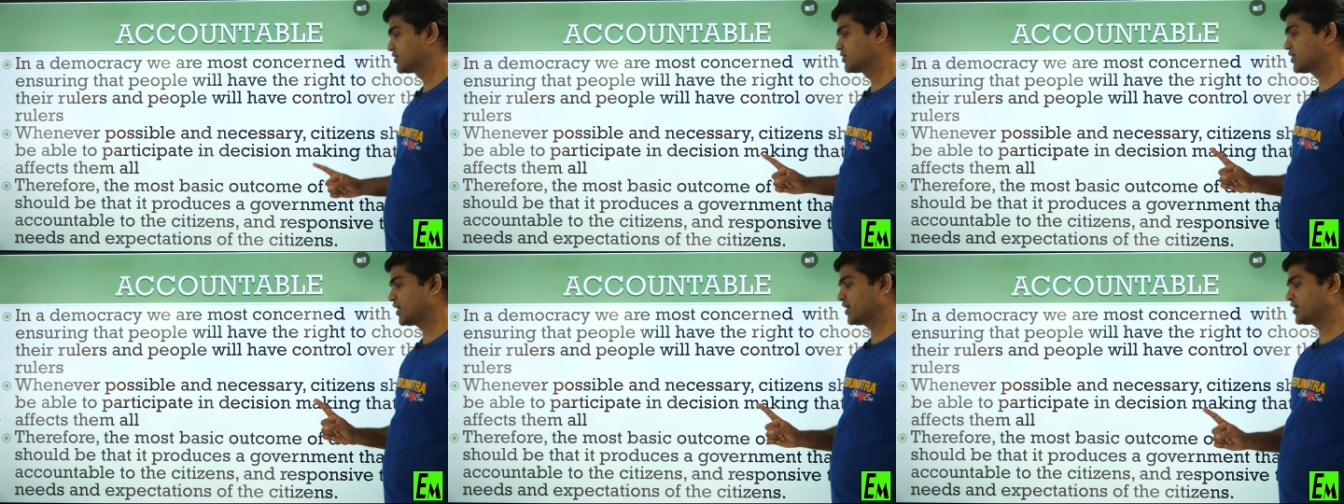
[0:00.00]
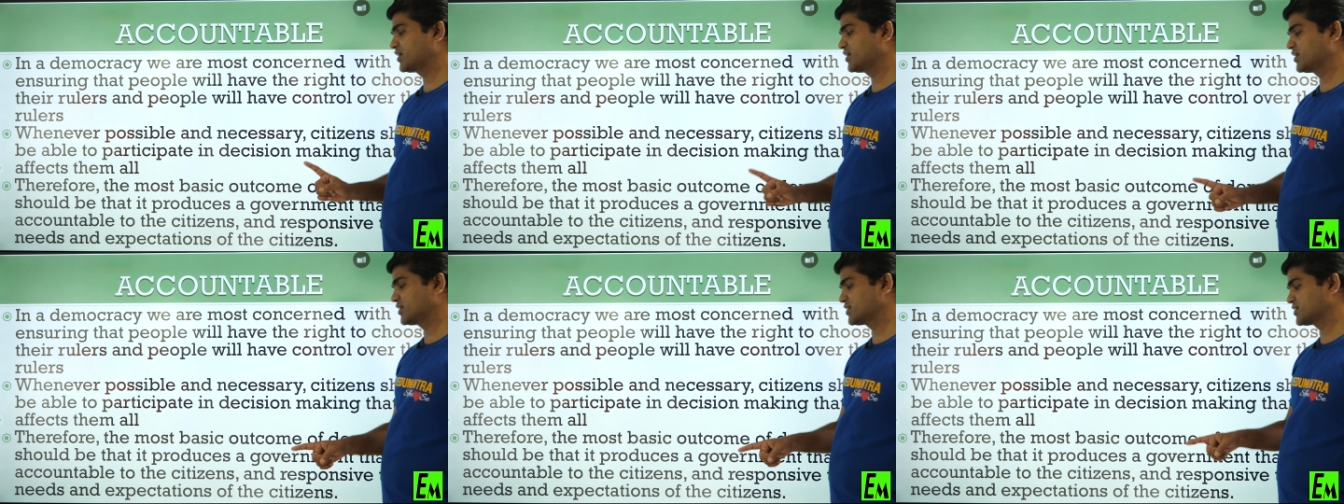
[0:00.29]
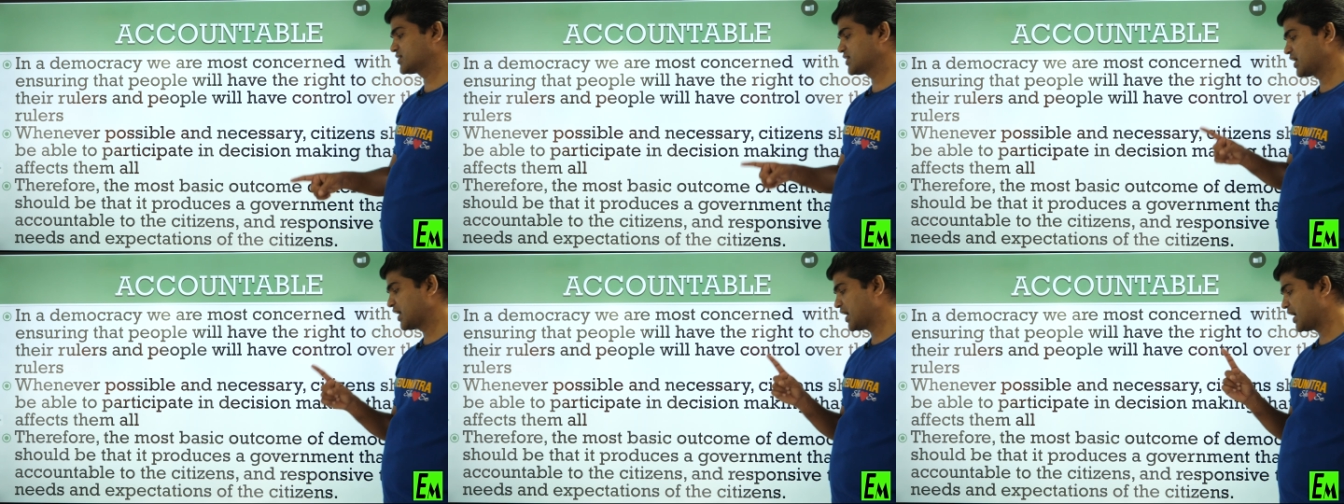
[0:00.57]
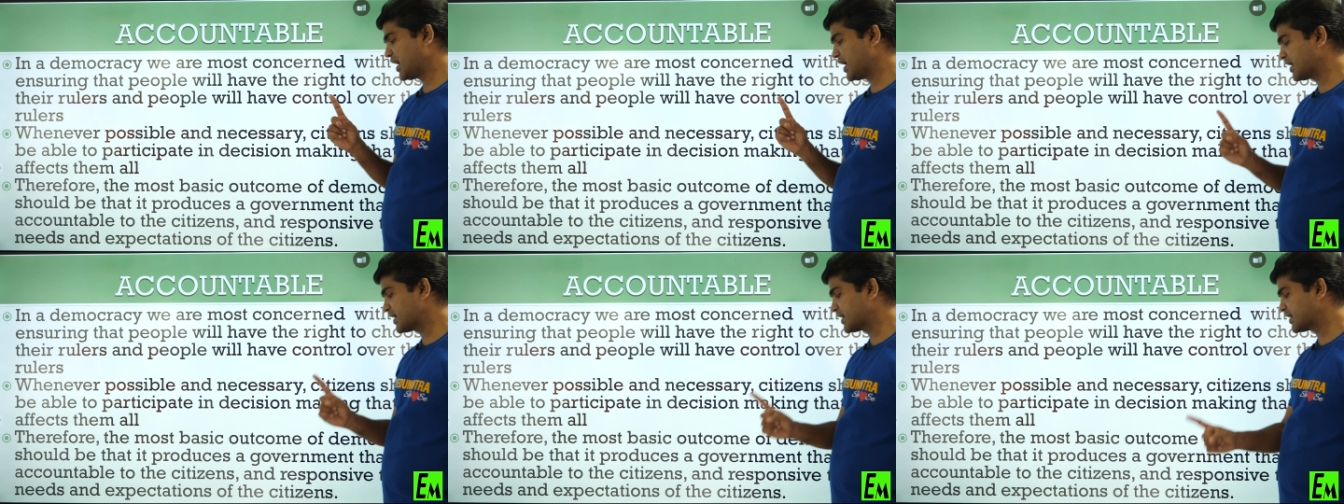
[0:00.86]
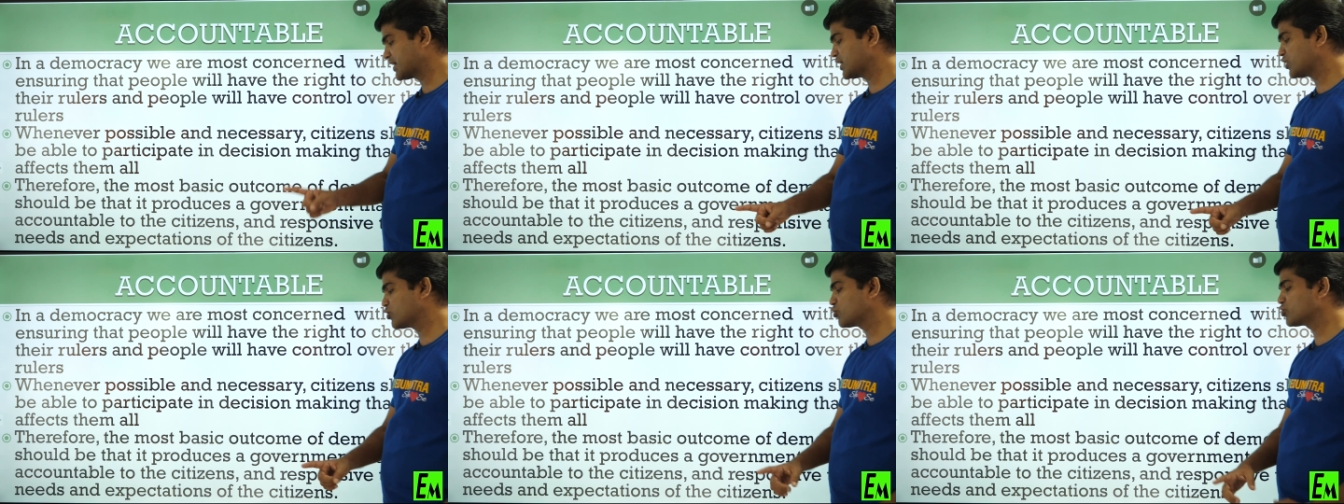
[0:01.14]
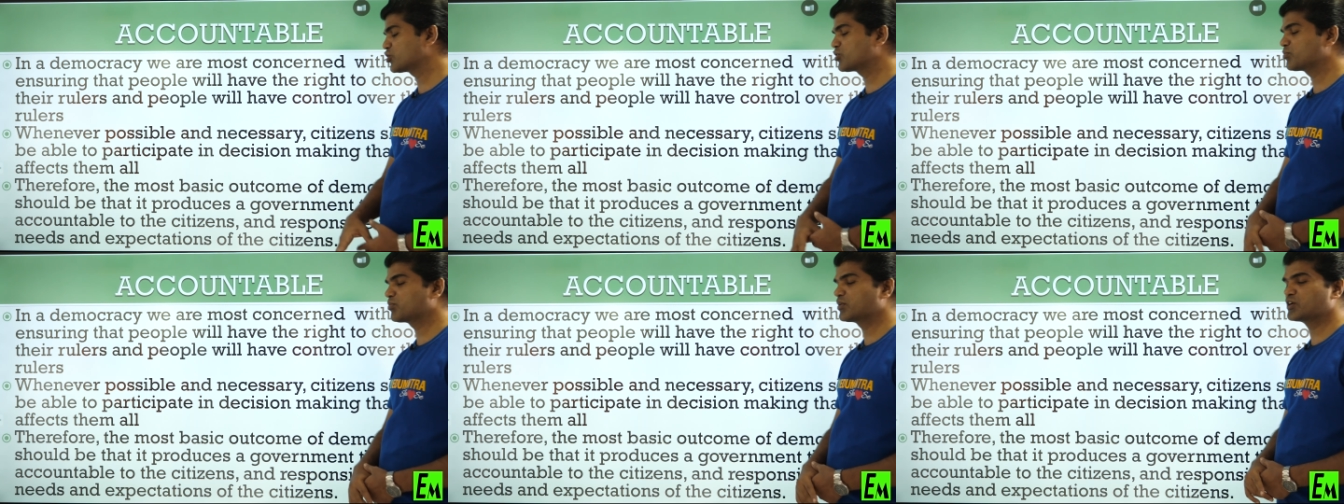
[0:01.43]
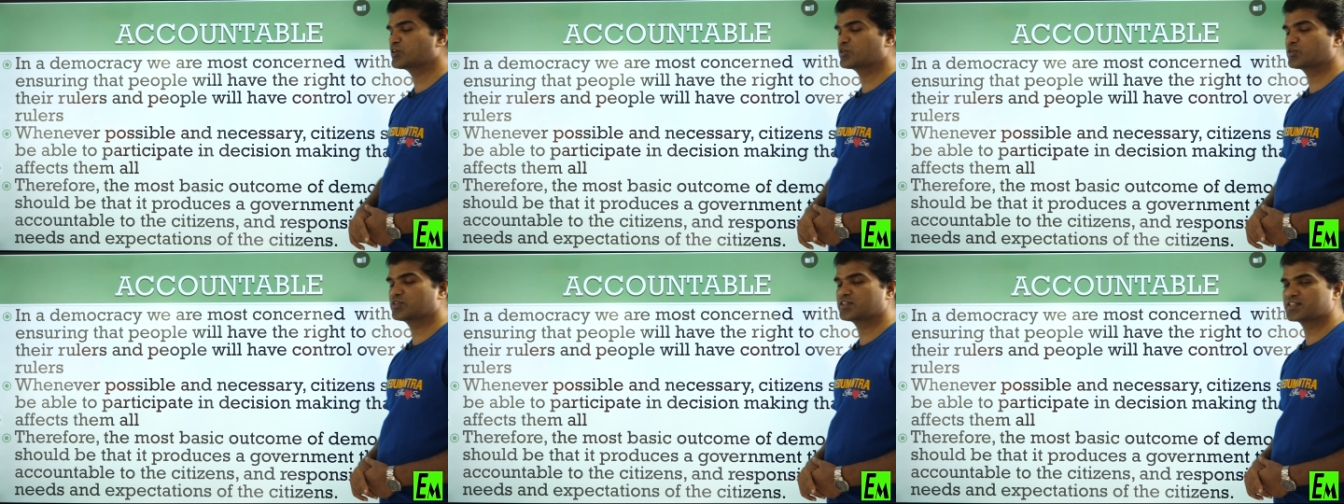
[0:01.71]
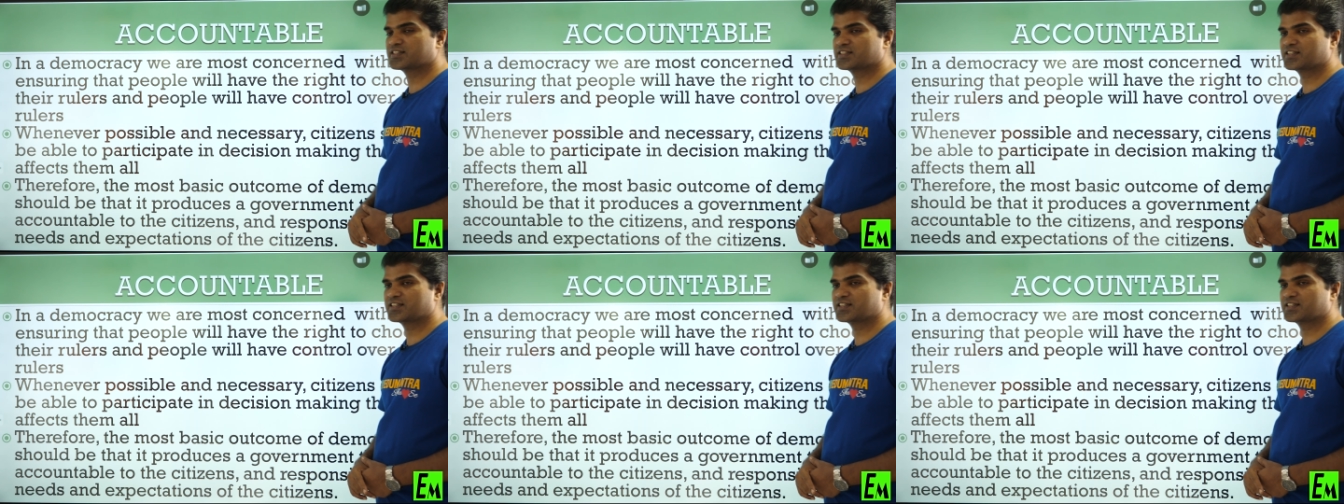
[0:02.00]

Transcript: that is accountable to the